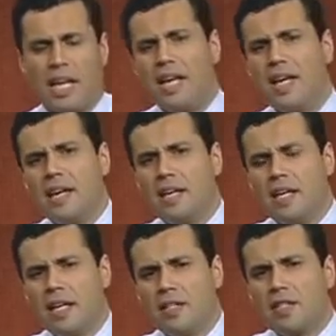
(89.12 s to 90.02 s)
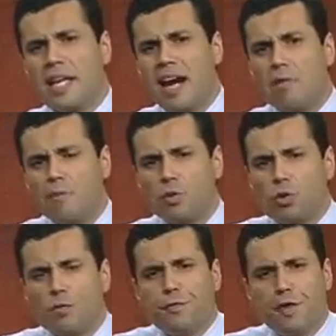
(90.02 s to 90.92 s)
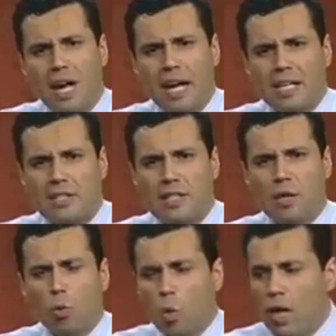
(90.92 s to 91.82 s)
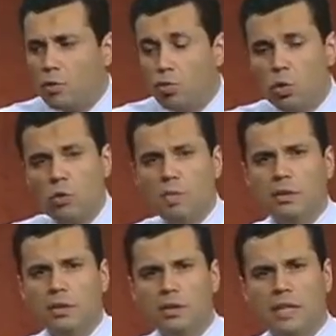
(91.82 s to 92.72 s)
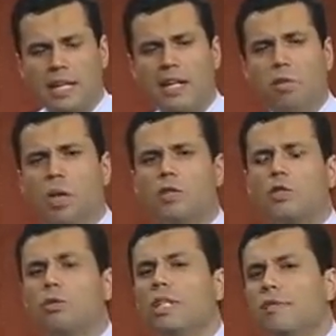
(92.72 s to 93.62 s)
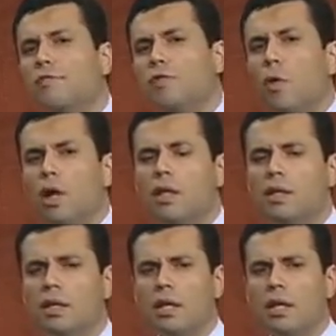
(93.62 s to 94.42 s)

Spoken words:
He is careful to find the one woman that he wants to live for,